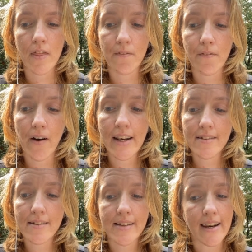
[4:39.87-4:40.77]
The
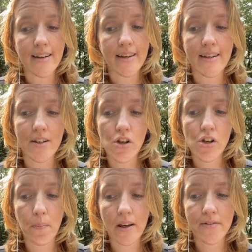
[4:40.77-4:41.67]
final standard in the
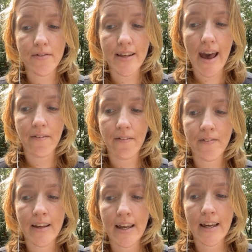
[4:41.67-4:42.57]
topic of staff
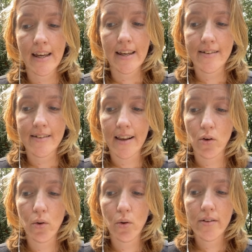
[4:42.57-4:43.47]
is that
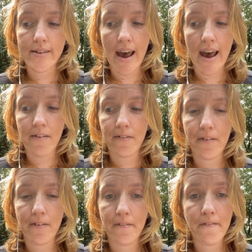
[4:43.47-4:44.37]
all staff,
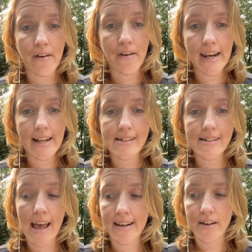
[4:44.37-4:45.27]
finance
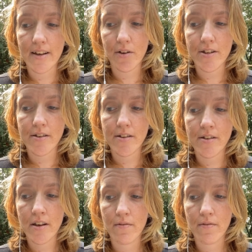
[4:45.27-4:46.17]
and others,
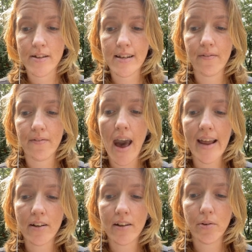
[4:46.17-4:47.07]
receive
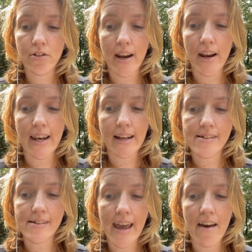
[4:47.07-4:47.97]
adequate training
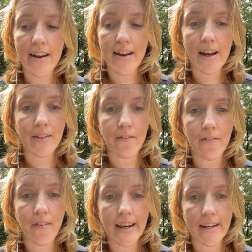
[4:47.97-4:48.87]
to carry out their
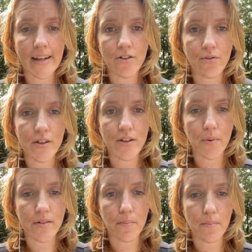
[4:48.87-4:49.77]
financial
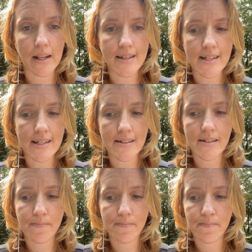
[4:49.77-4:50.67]
responsibilities.